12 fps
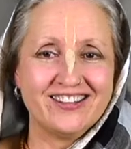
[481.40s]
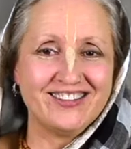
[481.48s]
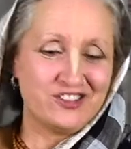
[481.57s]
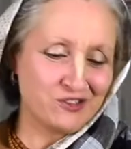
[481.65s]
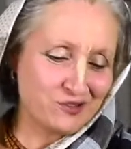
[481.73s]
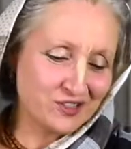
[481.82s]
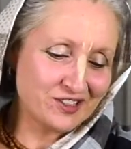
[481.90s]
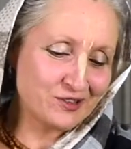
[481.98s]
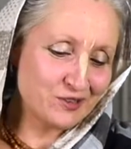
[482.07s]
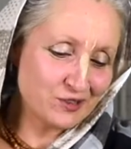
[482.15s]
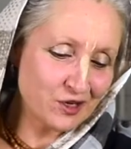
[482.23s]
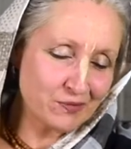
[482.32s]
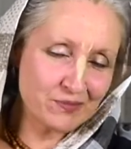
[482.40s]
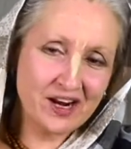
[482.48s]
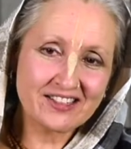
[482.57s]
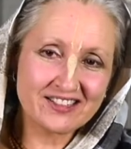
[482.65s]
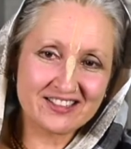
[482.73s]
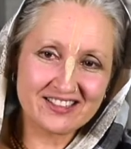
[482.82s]
use it to start
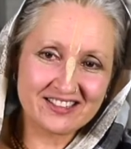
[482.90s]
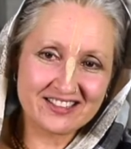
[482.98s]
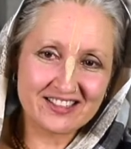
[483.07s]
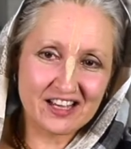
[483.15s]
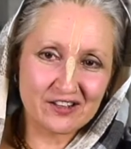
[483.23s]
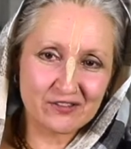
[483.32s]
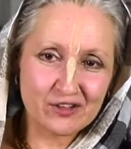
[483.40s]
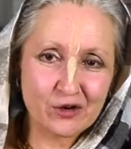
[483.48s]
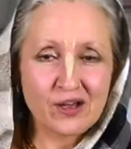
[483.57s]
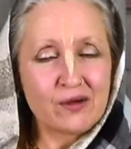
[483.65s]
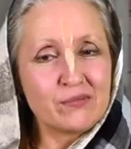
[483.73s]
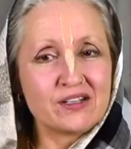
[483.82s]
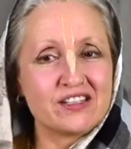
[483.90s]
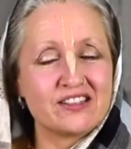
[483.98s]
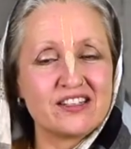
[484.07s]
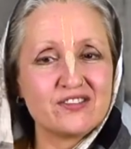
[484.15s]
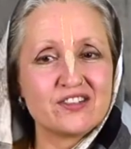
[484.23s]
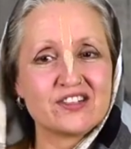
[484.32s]
practicing this kind of yoga, but
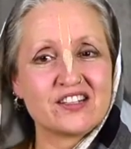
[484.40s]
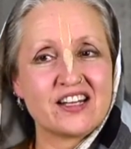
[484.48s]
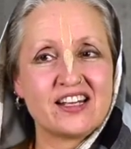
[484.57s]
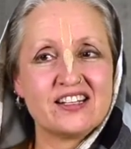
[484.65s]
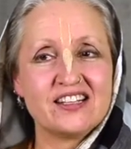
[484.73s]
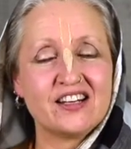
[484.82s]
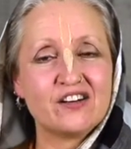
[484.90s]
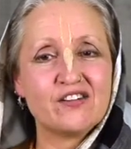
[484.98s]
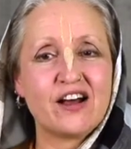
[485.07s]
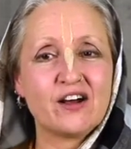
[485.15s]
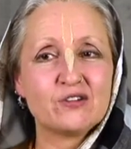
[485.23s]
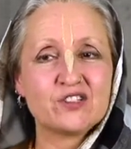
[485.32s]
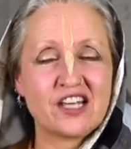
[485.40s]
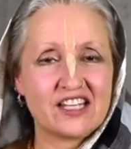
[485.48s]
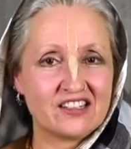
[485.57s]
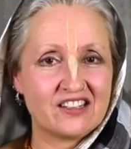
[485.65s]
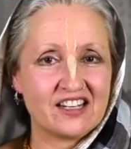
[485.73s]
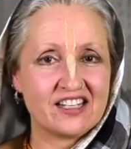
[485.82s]
it gives us an idea of how
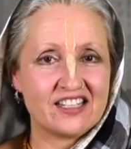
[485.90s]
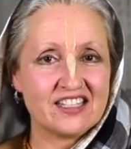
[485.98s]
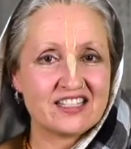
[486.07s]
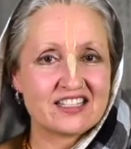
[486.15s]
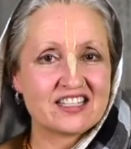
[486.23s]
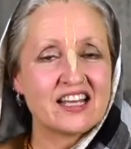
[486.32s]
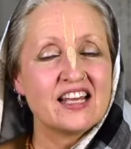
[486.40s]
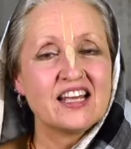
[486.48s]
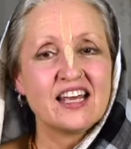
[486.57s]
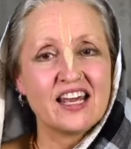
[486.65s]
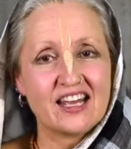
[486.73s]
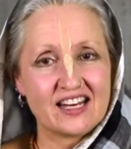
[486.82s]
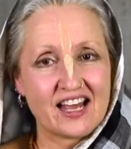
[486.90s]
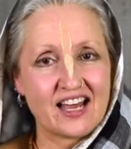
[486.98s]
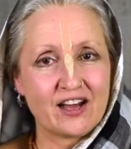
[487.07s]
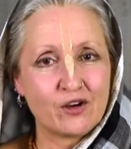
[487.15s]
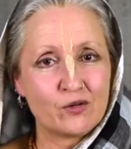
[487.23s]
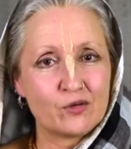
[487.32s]
technical it is, and
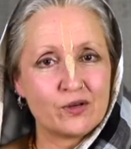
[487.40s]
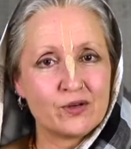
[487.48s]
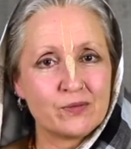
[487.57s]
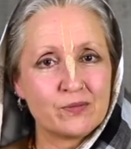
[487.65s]
how